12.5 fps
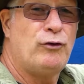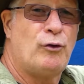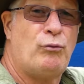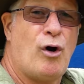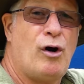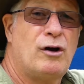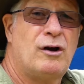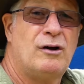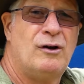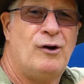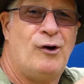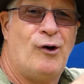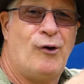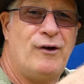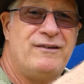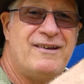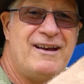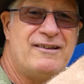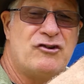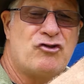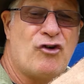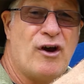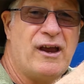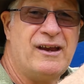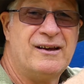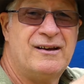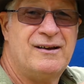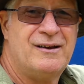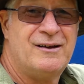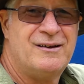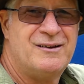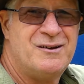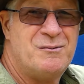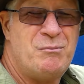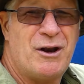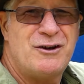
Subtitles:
the rock or indeed the tree. But